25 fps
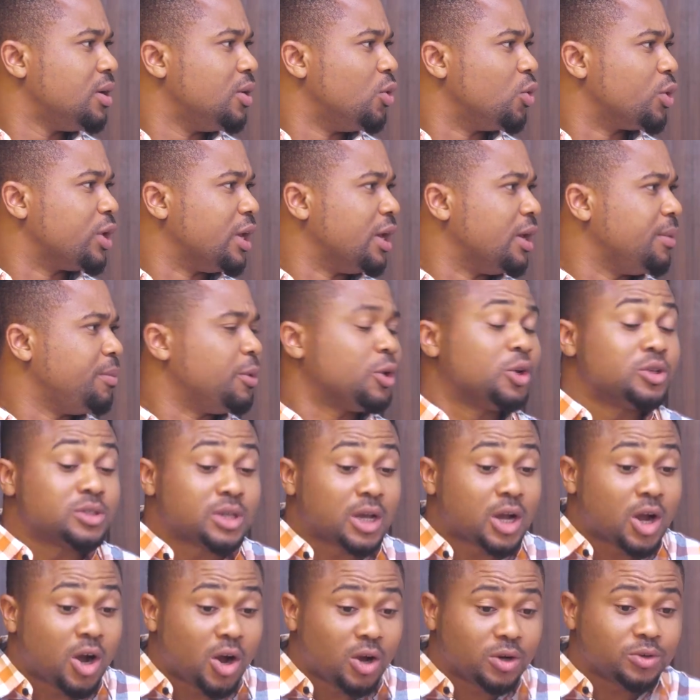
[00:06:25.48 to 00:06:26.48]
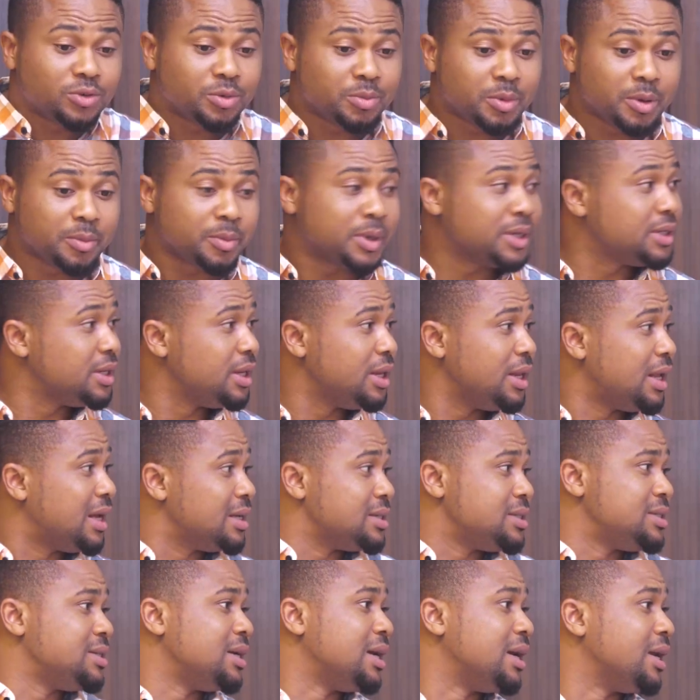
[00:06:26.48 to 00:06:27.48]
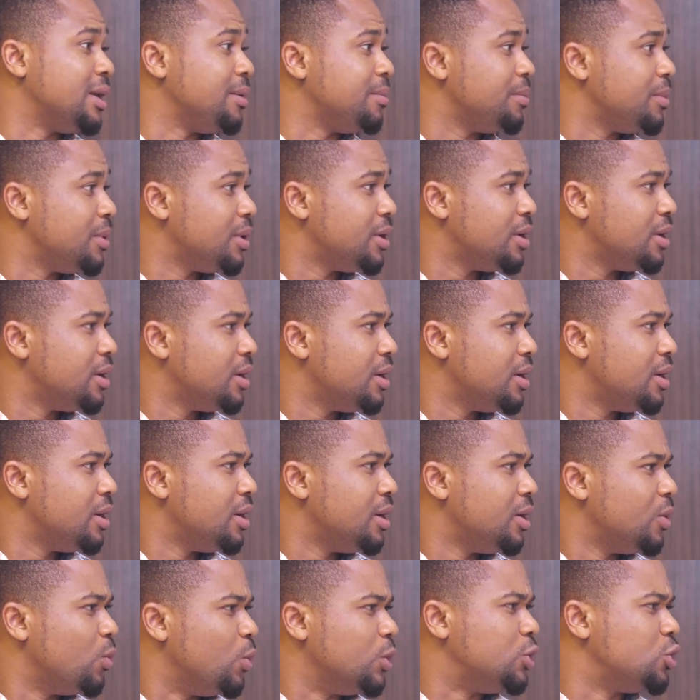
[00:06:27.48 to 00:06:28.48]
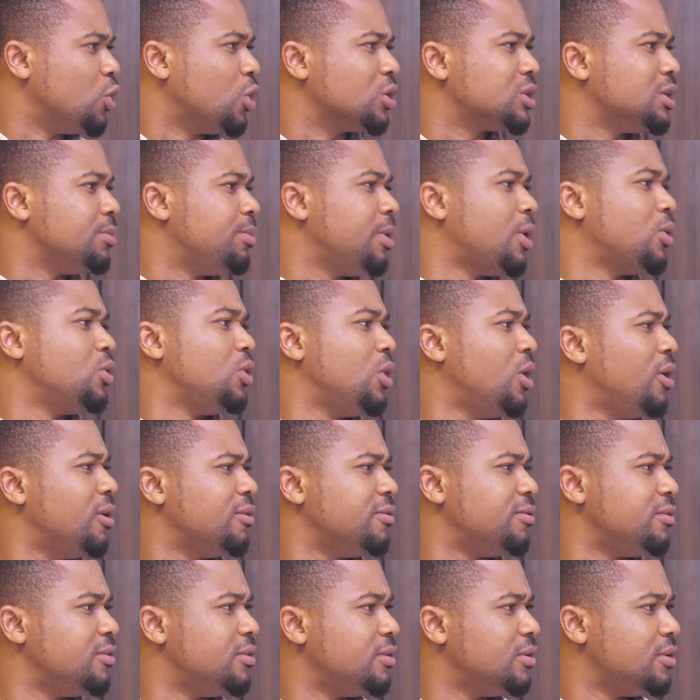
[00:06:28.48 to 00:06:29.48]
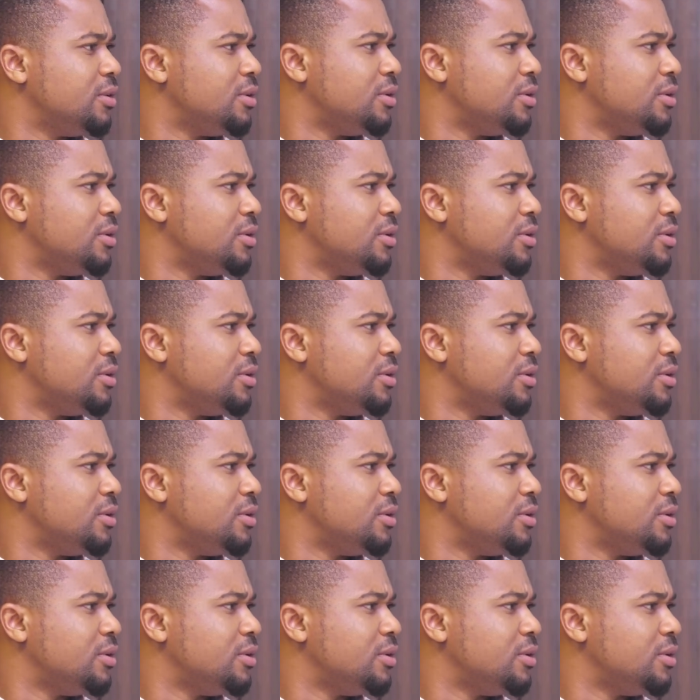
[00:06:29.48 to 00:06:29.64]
Okay? Because I can't remember the last time we talked about love.